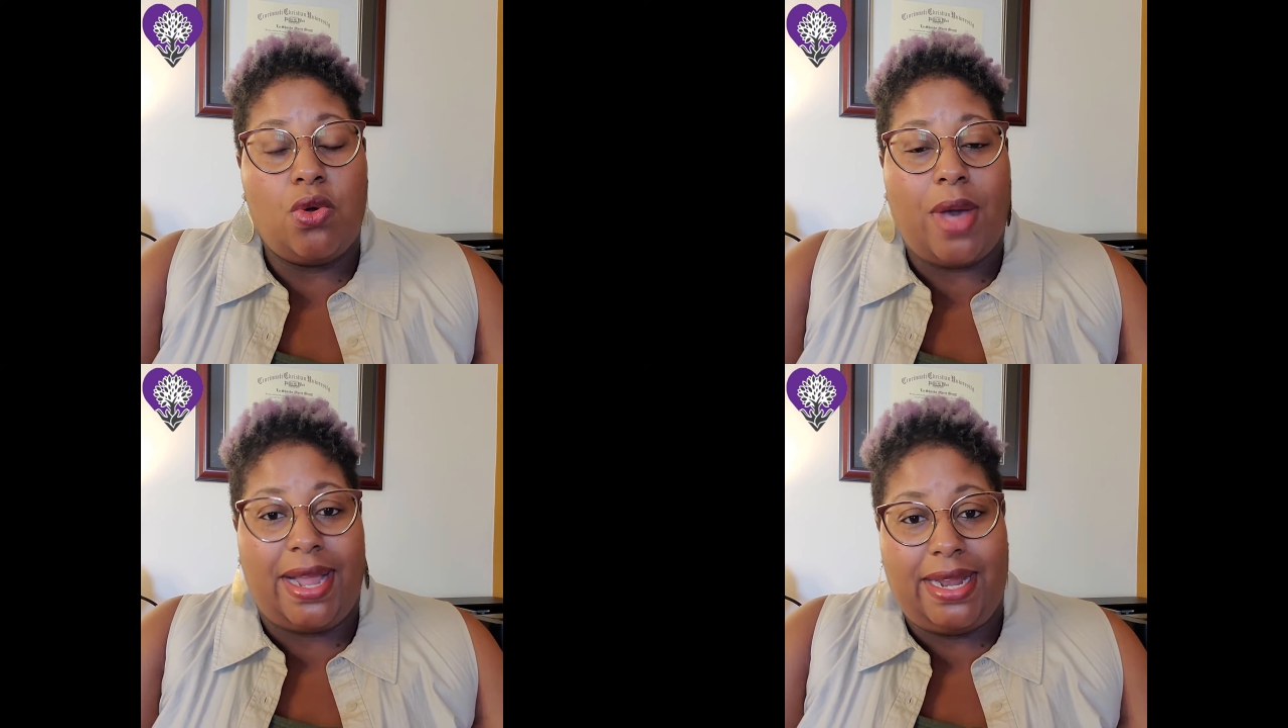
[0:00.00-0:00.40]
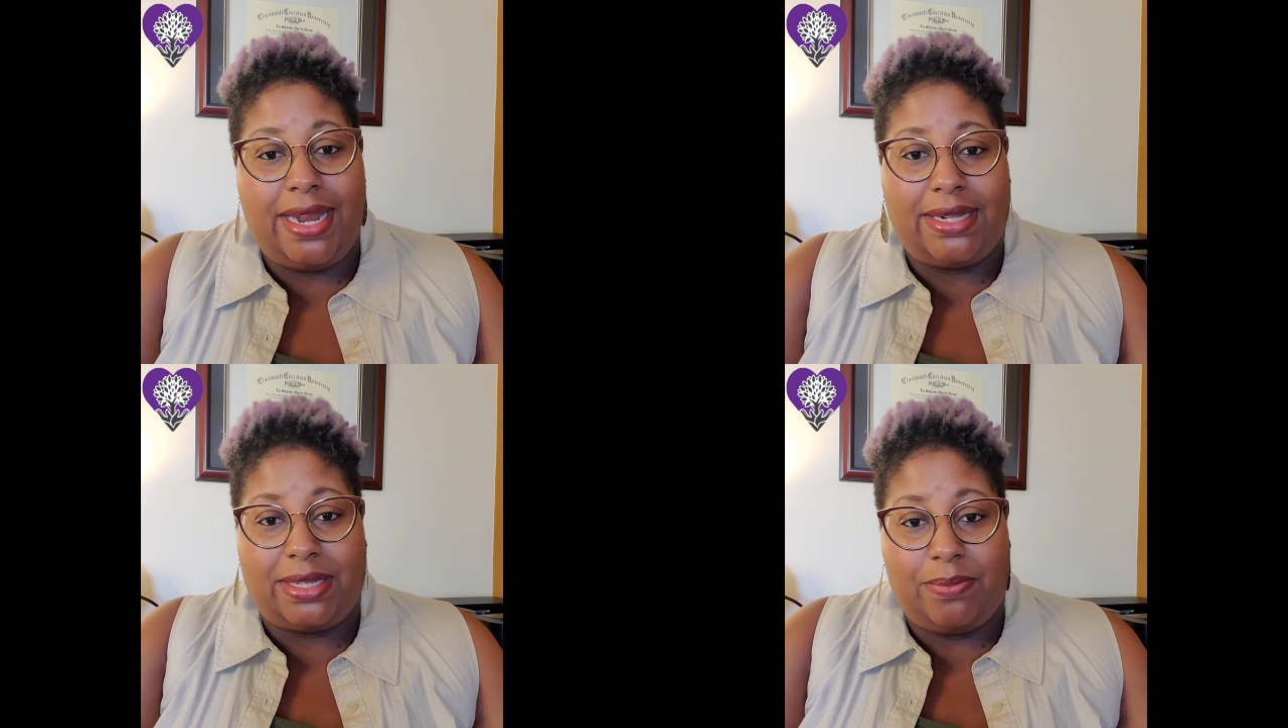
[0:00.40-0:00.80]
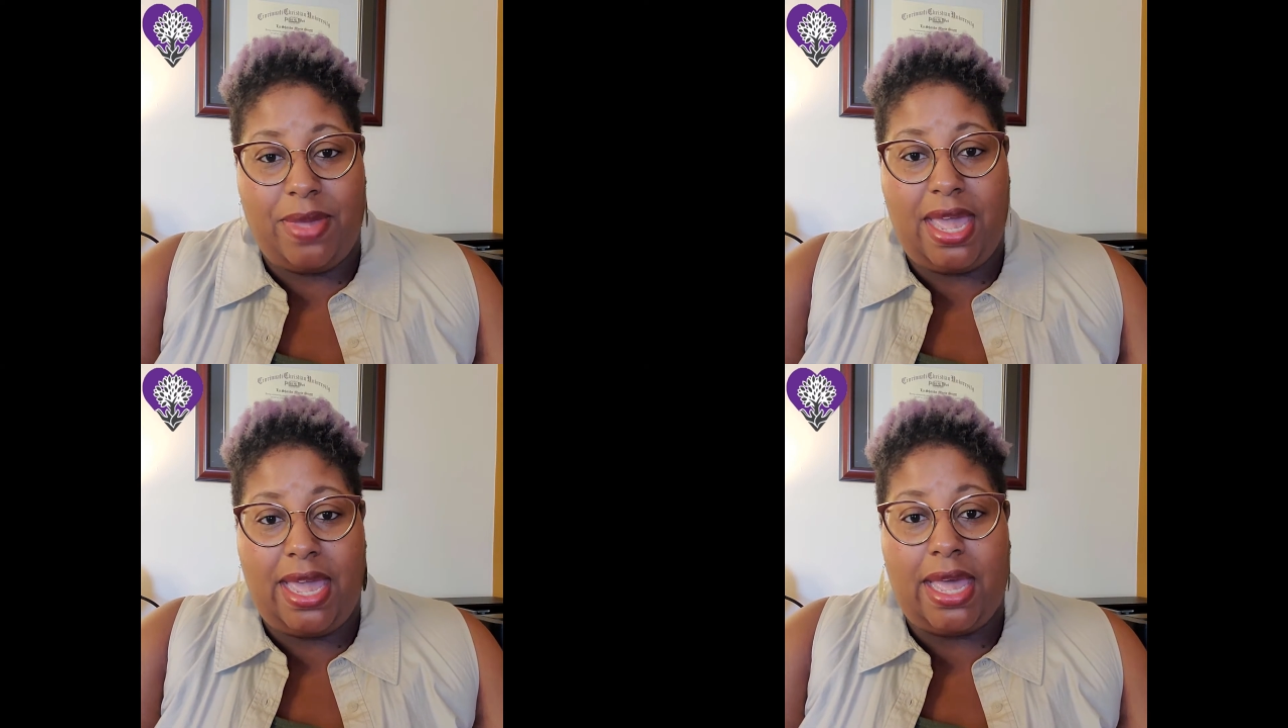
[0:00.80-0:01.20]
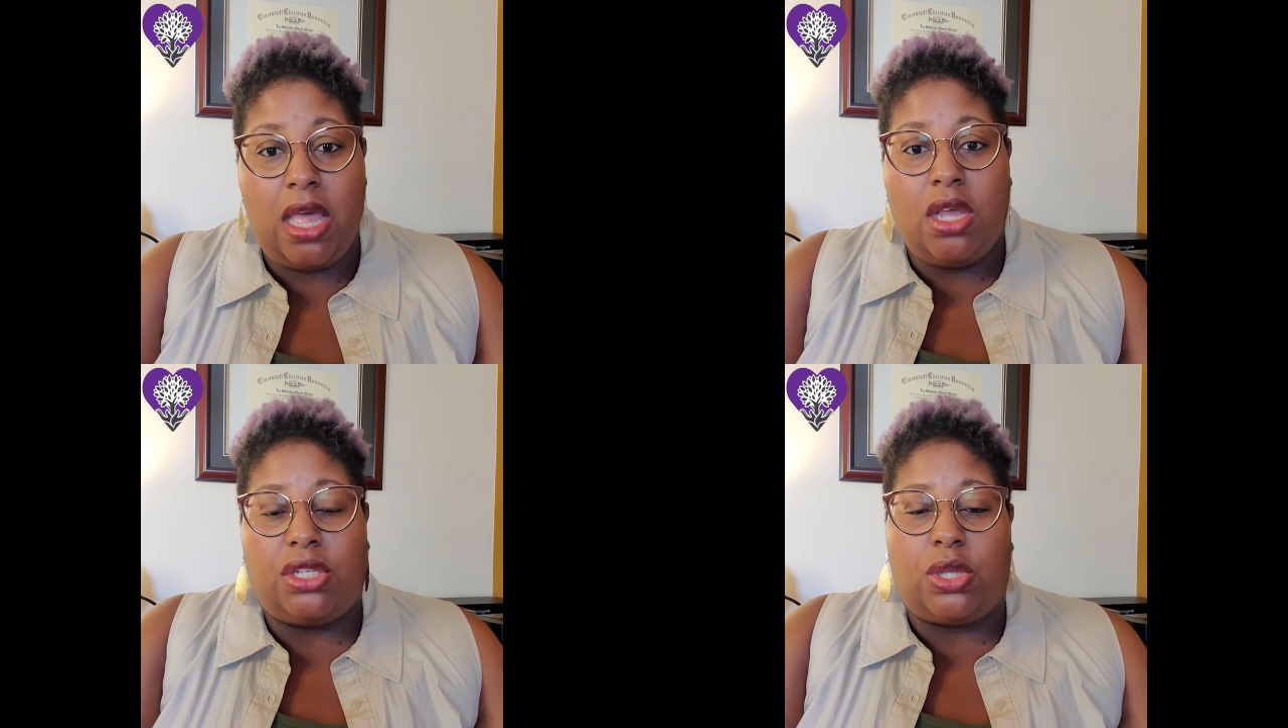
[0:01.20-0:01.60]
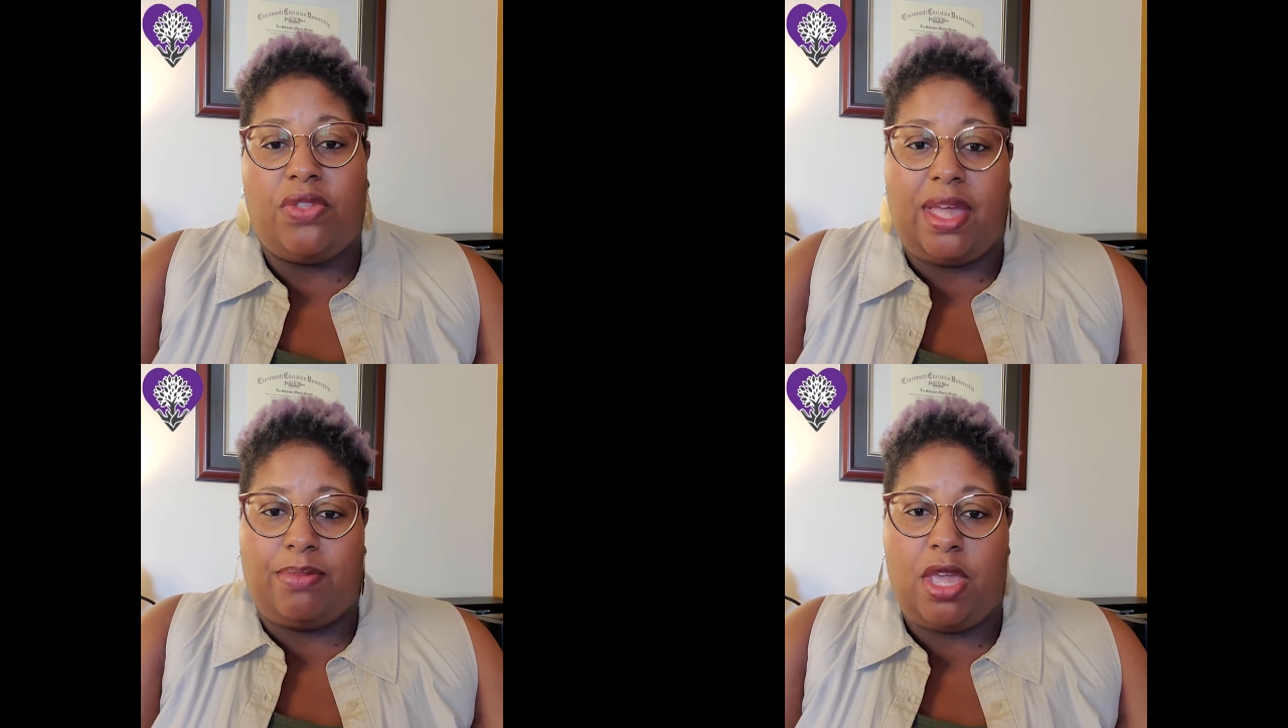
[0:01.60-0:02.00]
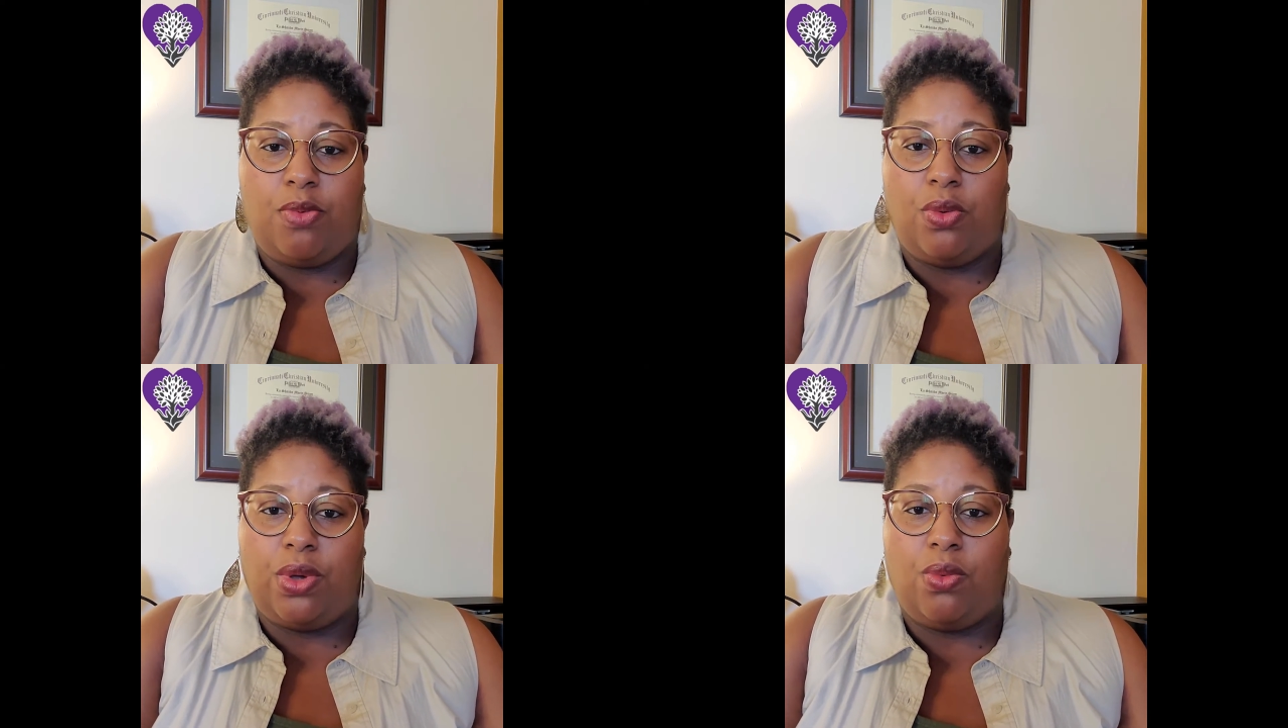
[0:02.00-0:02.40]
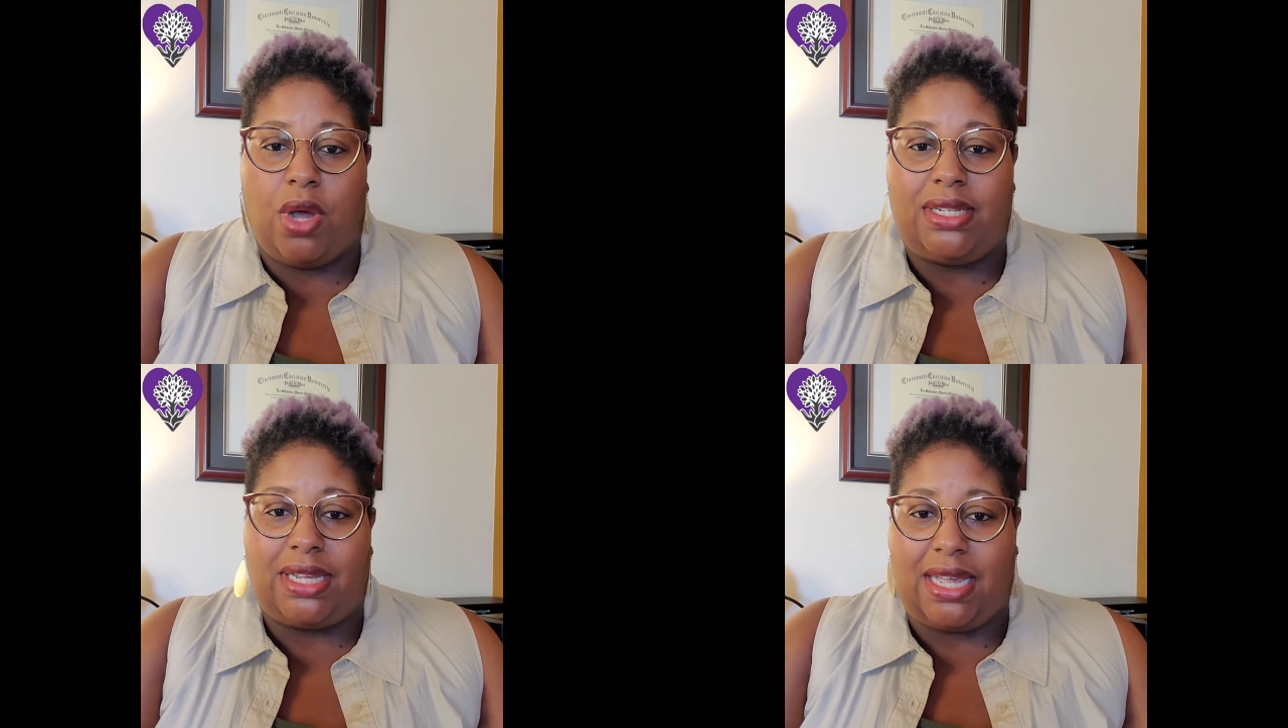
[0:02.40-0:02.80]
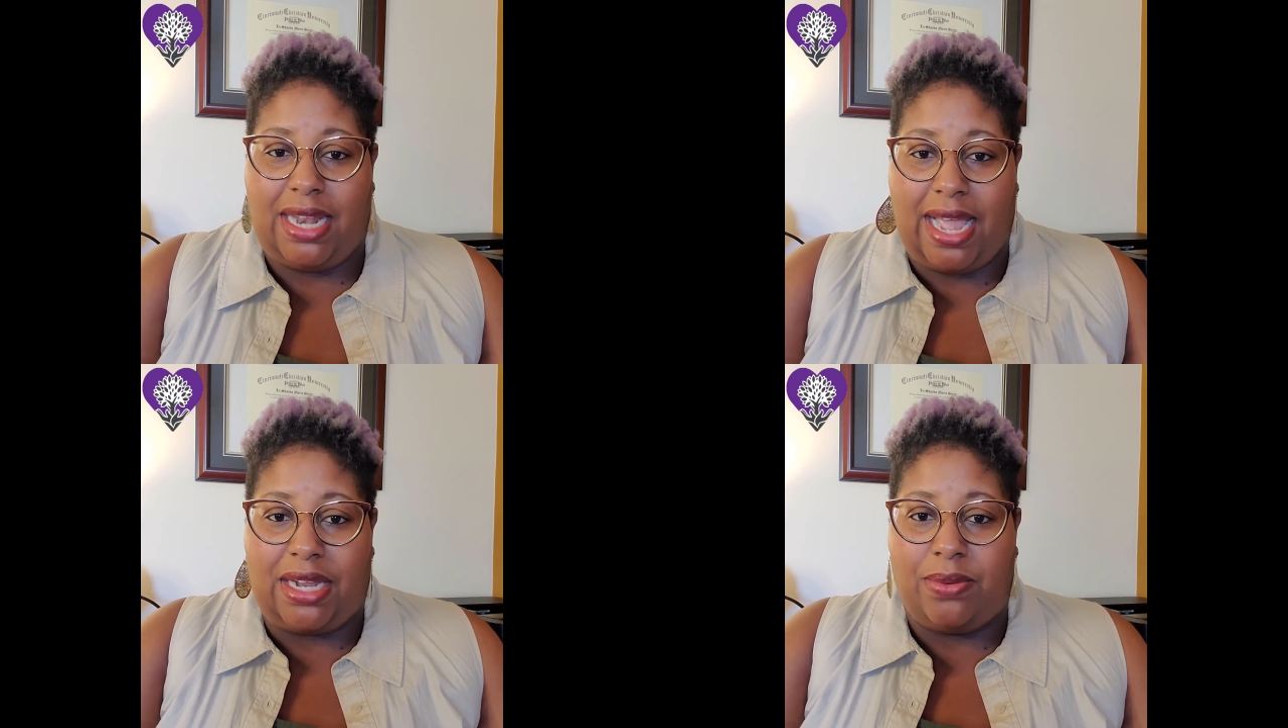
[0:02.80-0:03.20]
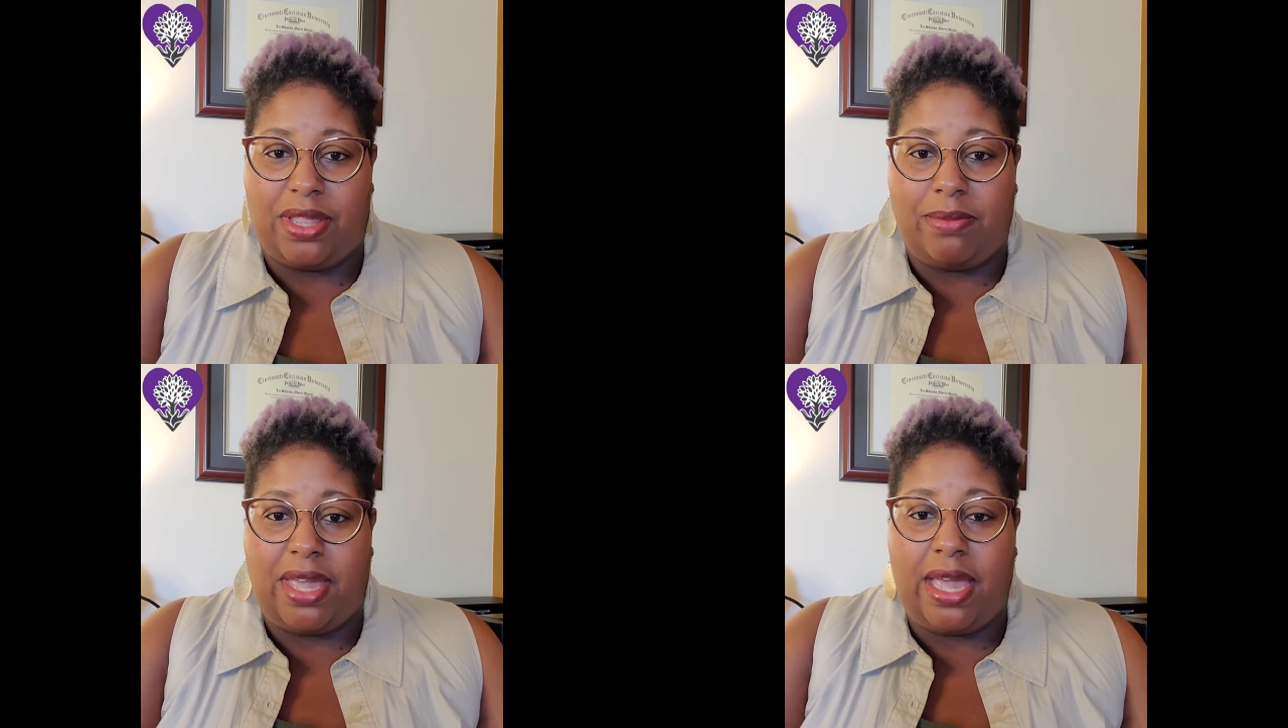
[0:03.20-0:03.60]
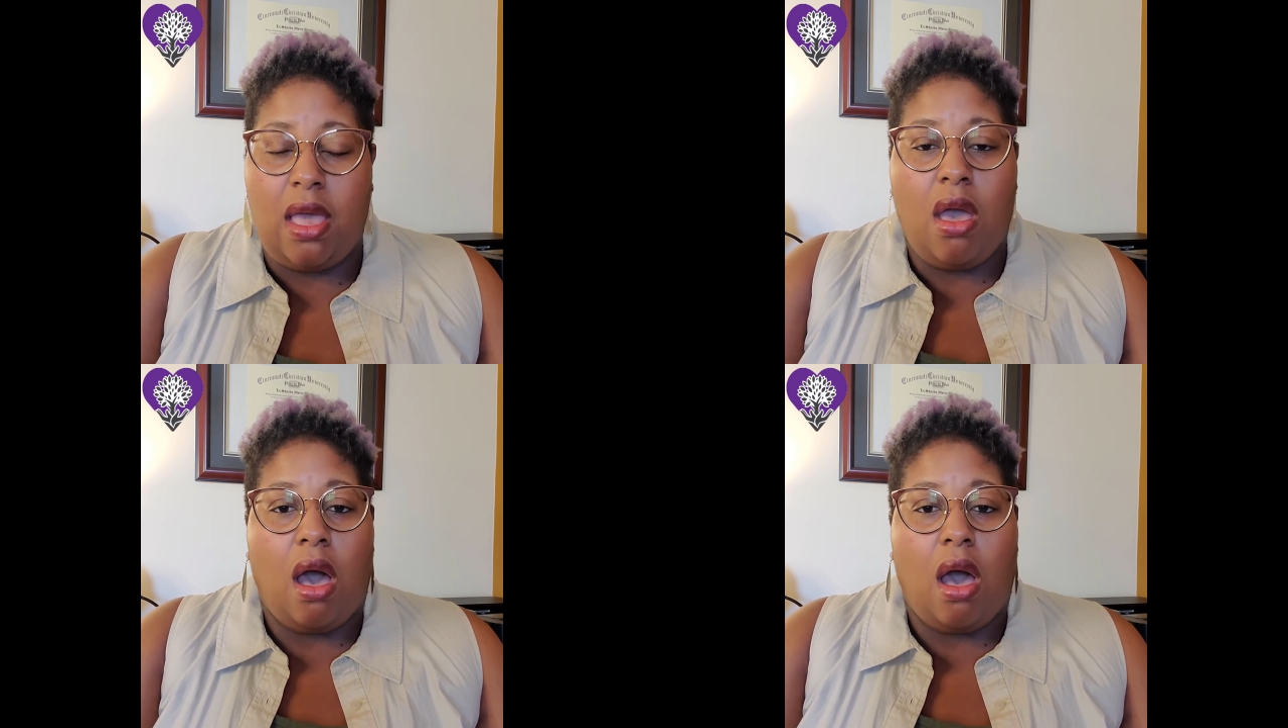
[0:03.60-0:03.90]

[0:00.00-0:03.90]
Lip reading: I needed to be so that people would want to connect with me.